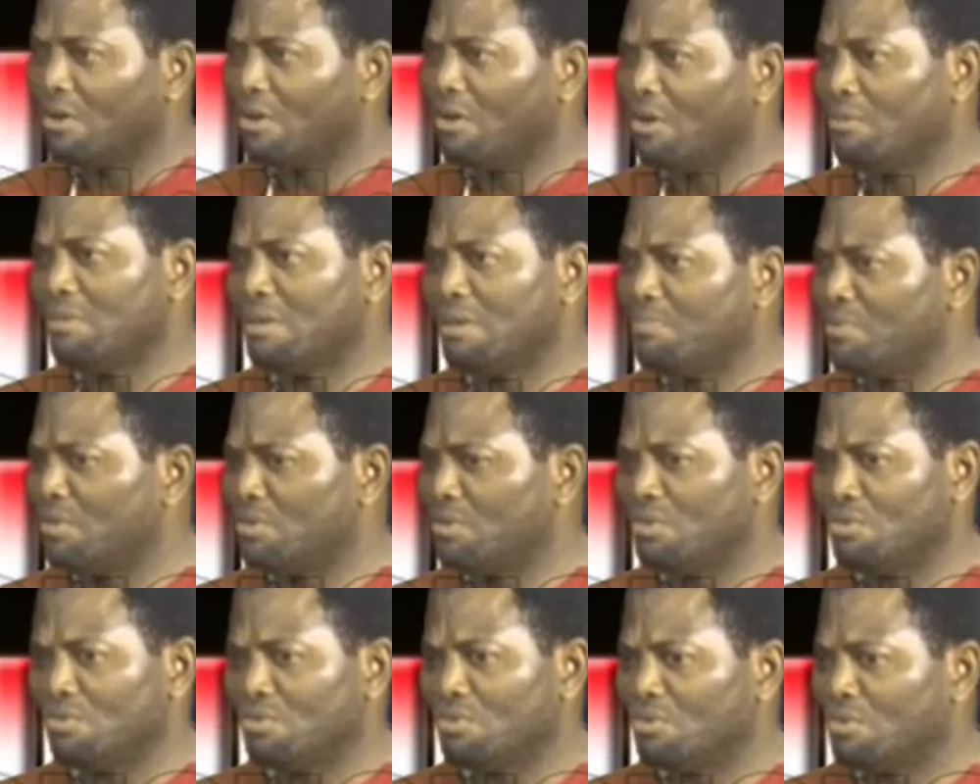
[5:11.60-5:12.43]
maybe
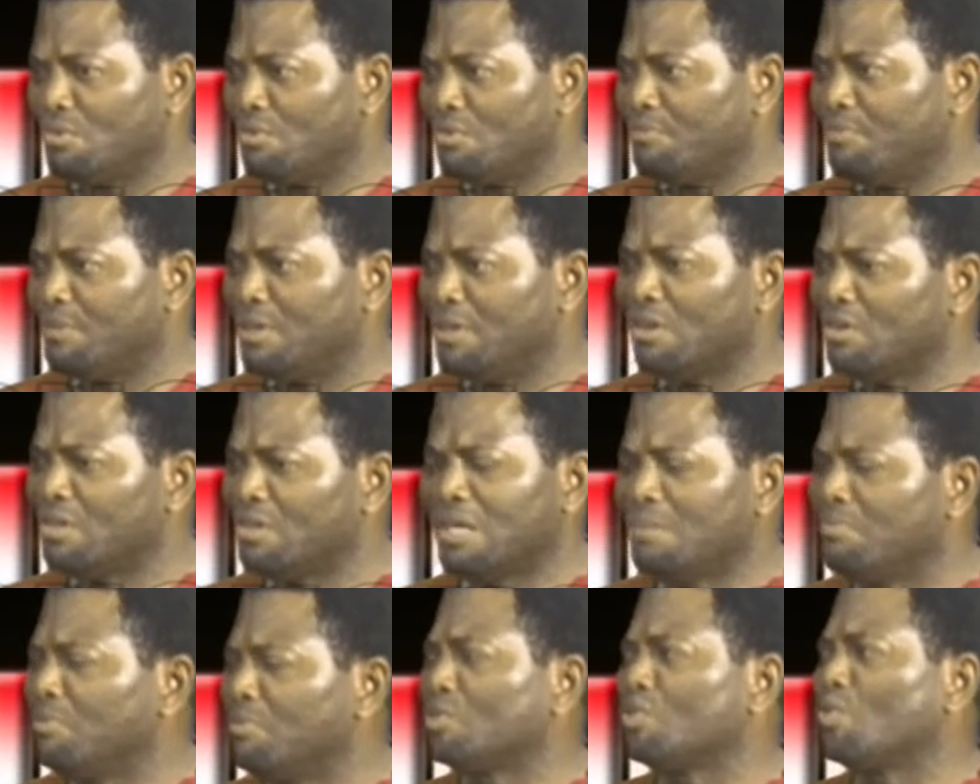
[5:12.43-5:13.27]
you've been
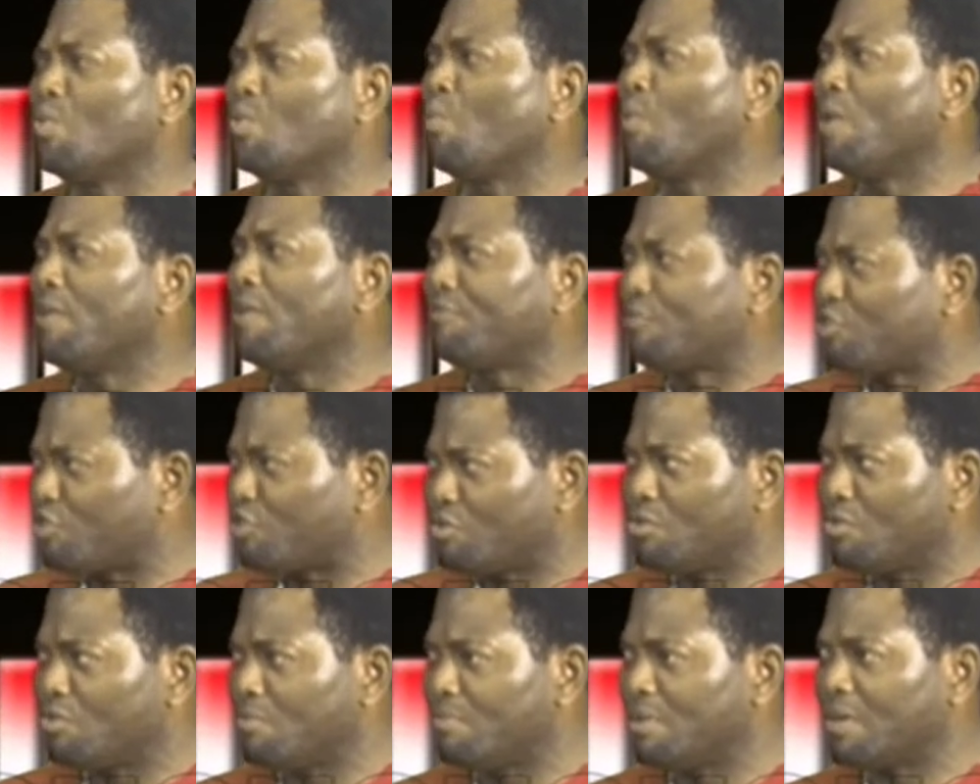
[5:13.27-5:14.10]
unable to weave
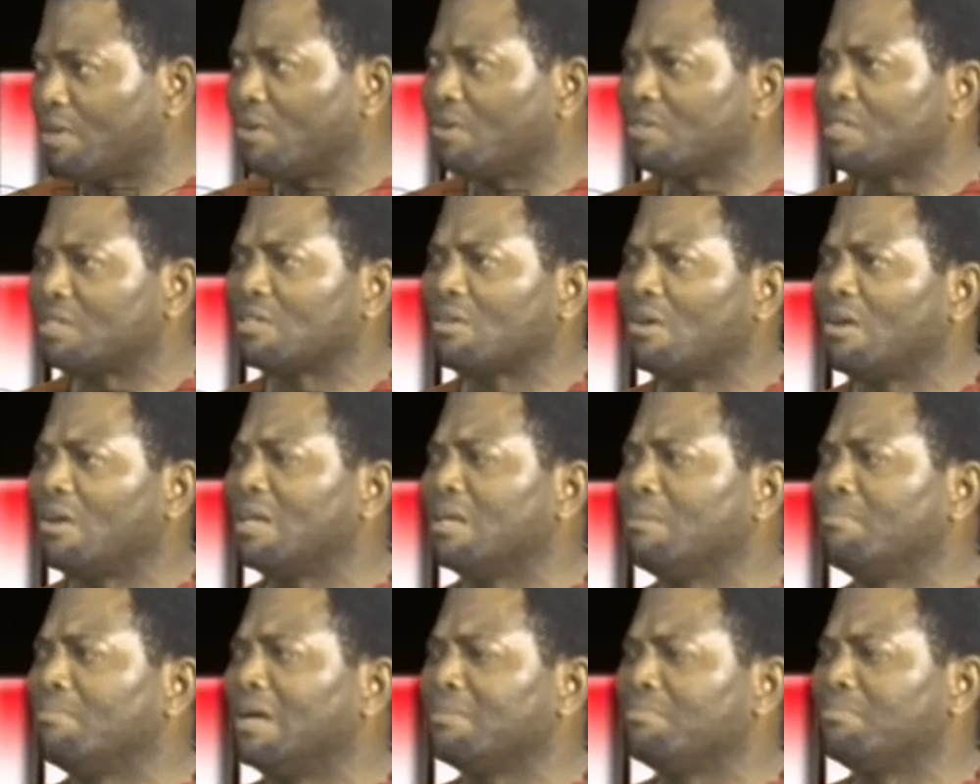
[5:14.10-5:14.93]
through, because it's all
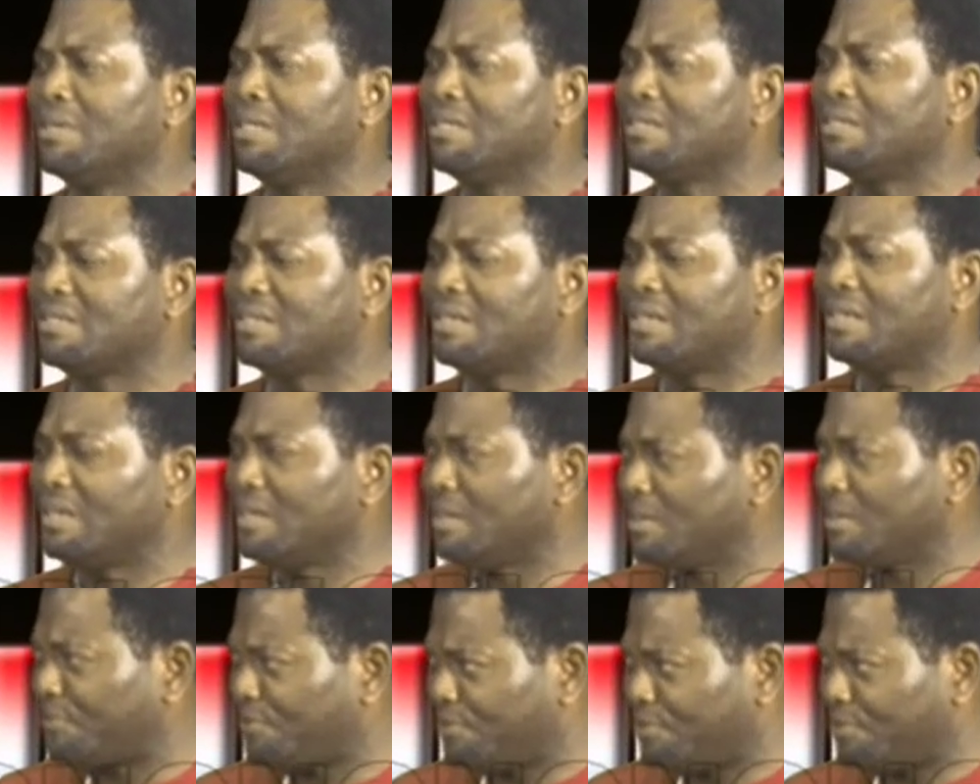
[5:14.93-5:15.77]
about being
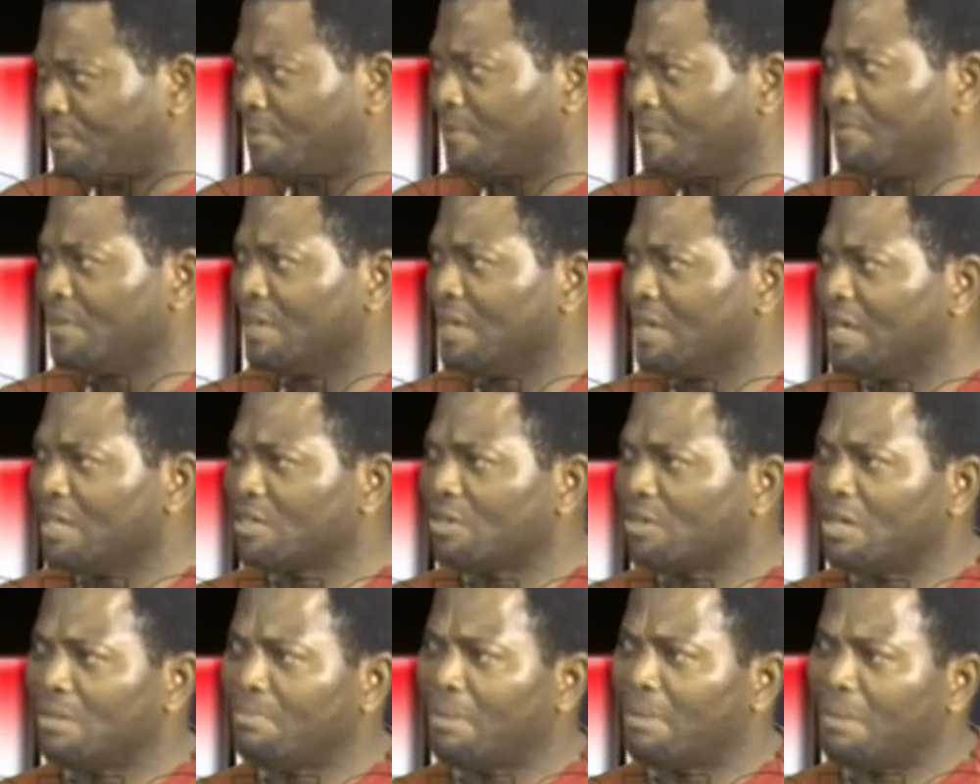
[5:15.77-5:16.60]
skillful. It's
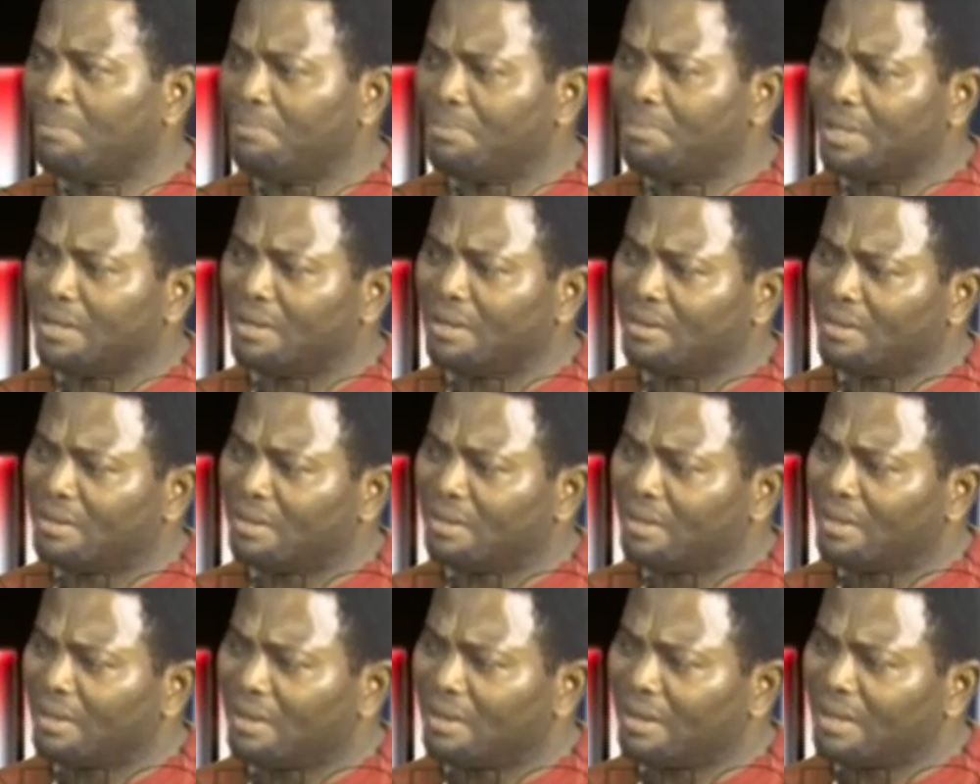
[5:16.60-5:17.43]
all about being
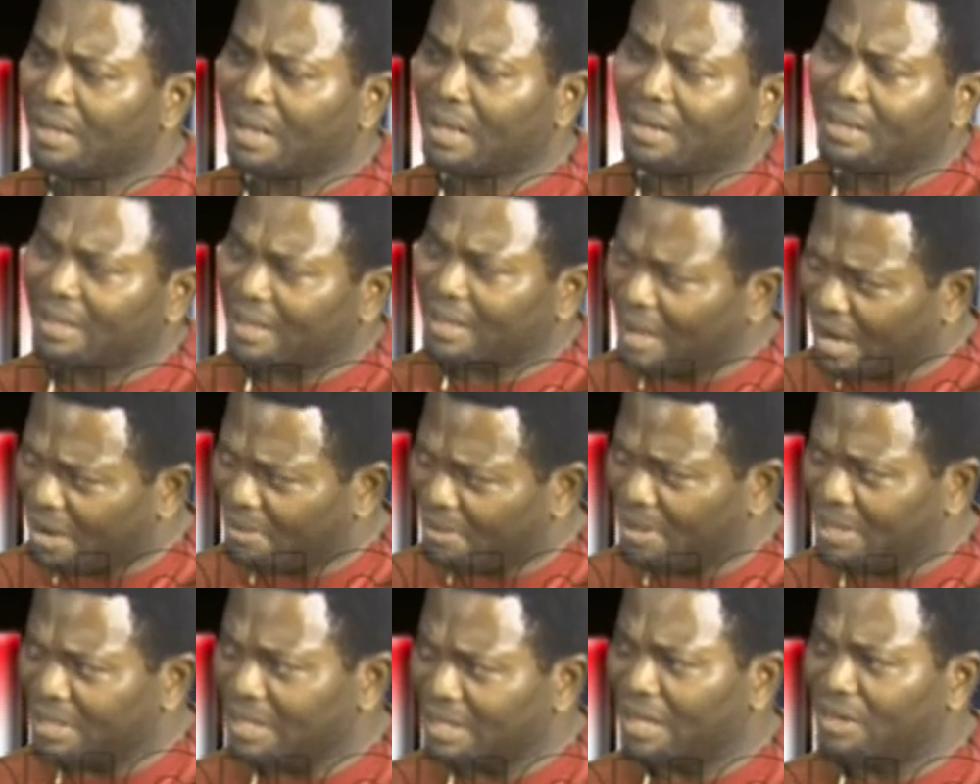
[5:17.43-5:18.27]
legally
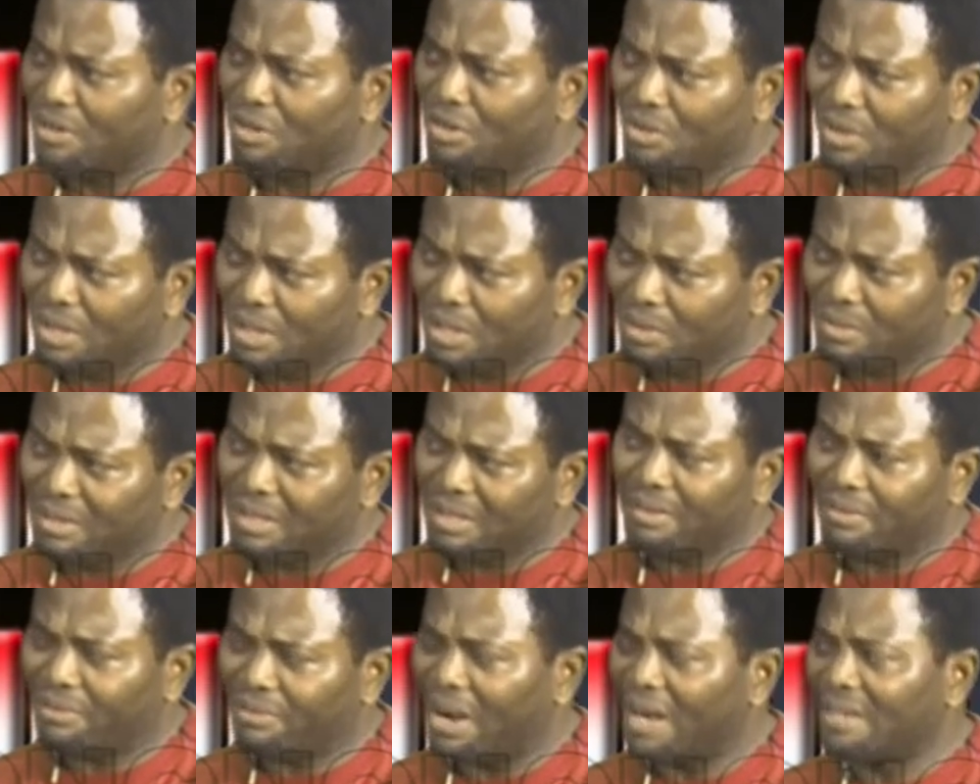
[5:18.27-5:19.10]
carried and knowing
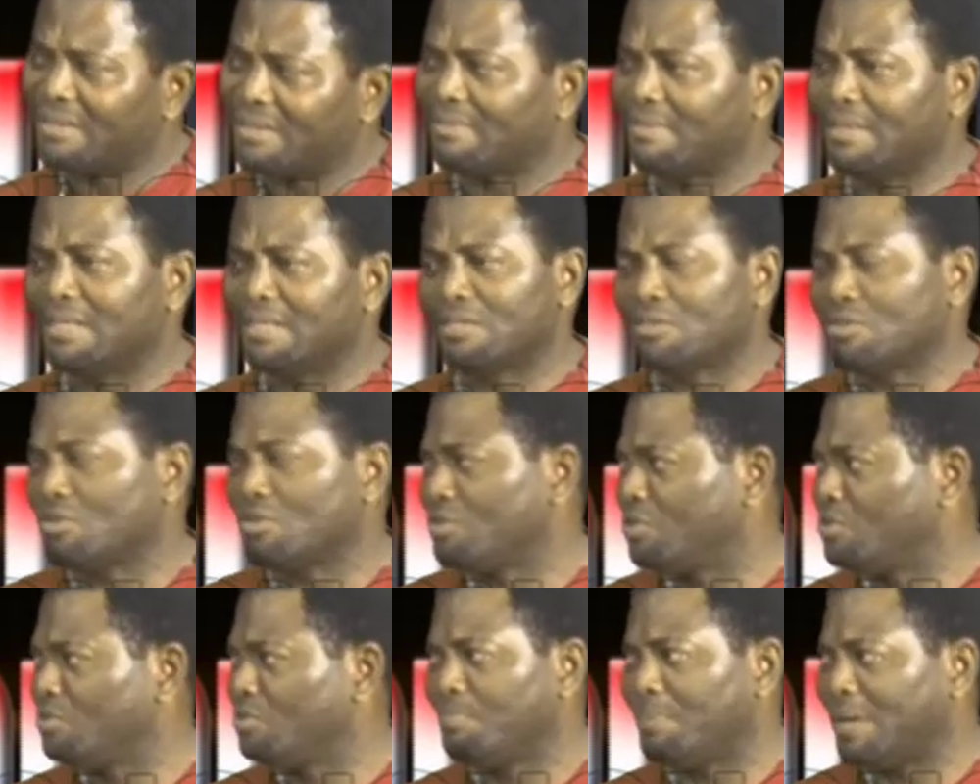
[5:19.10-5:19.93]
the right things to
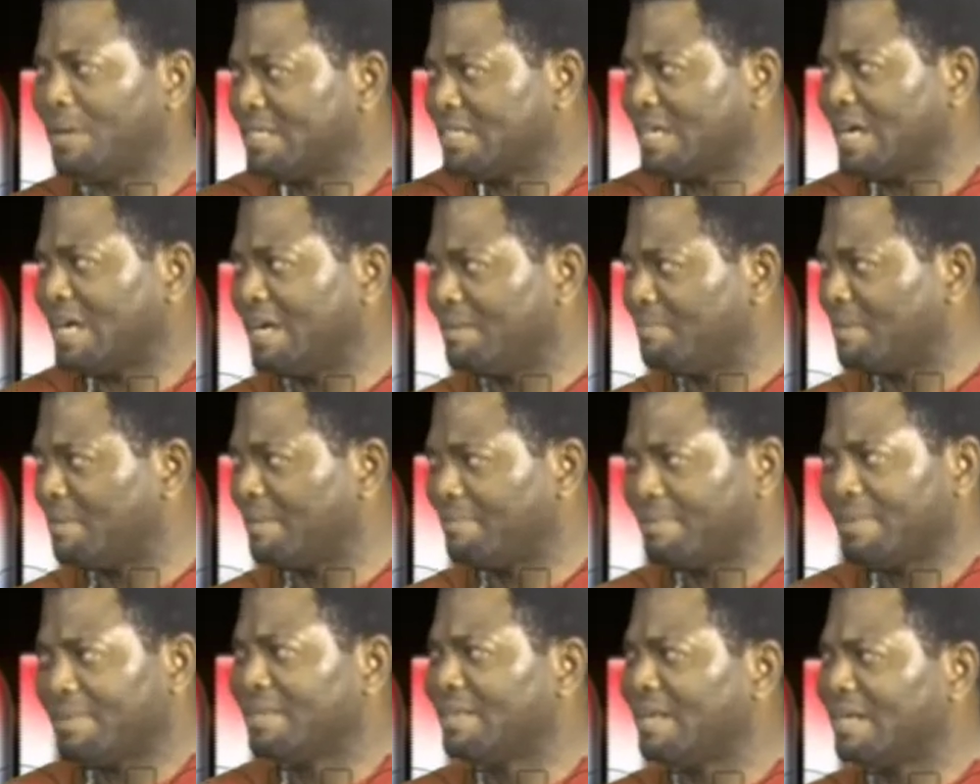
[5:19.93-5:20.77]
do part time. I
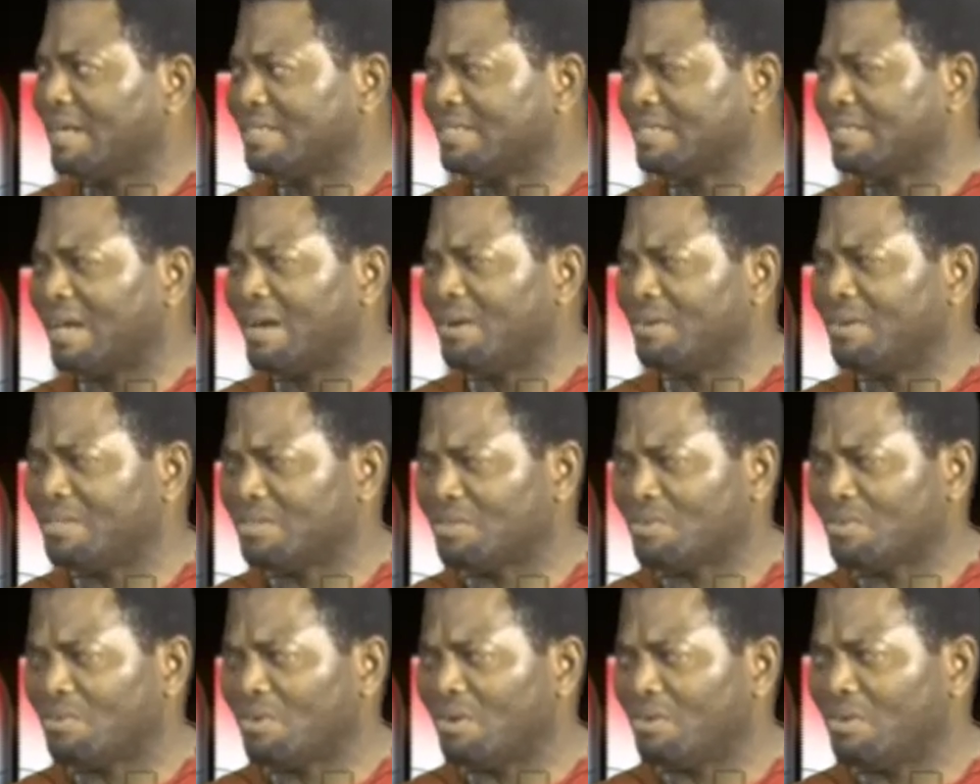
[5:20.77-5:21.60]
think that is how
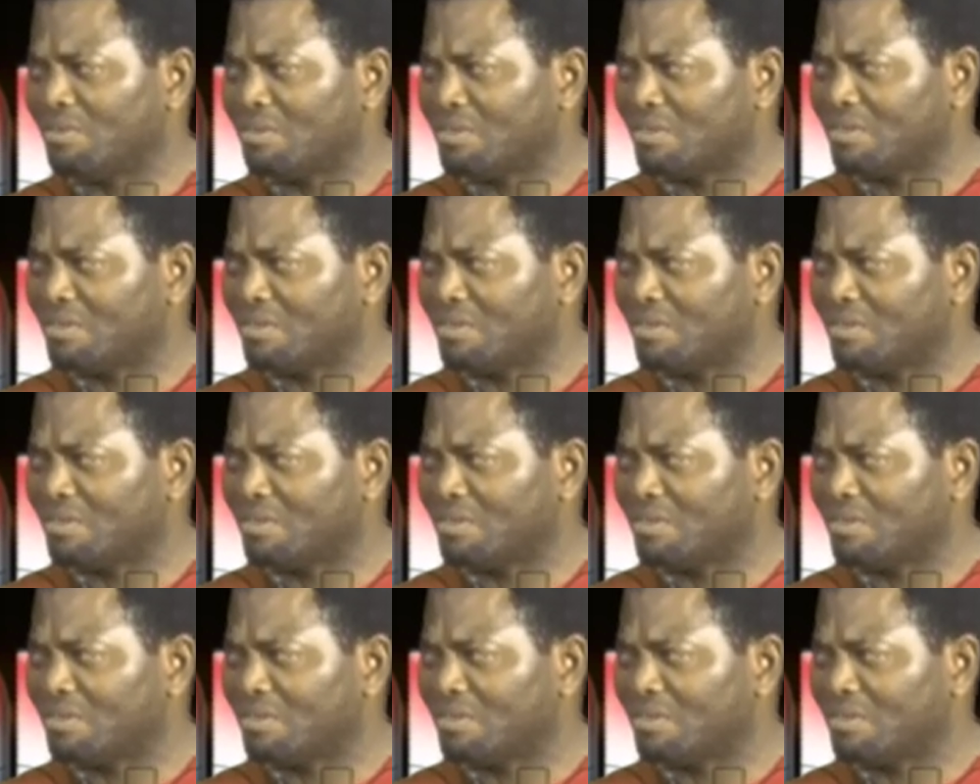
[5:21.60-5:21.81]
it runs.